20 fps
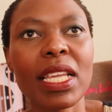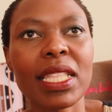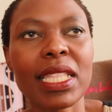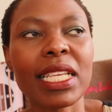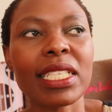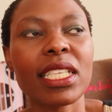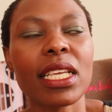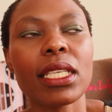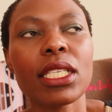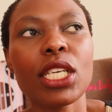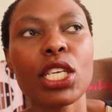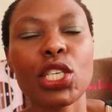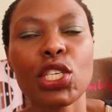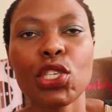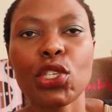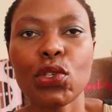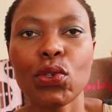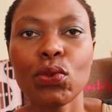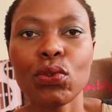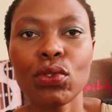there's a
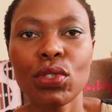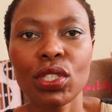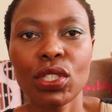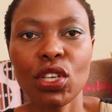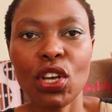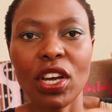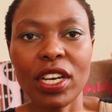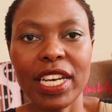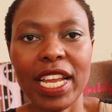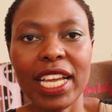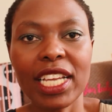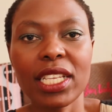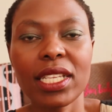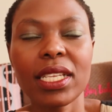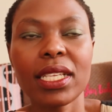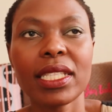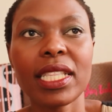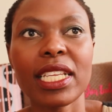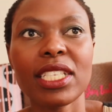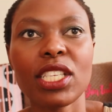huge connect
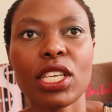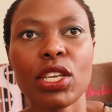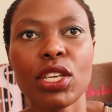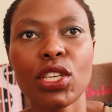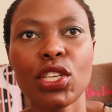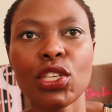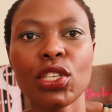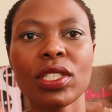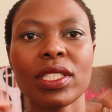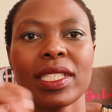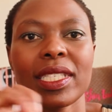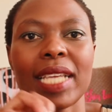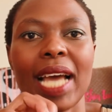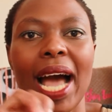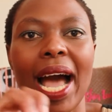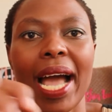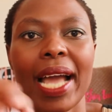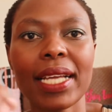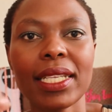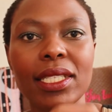there's a
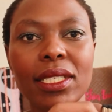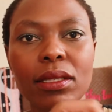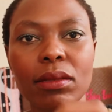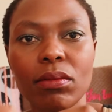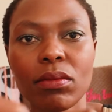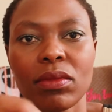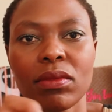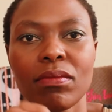tight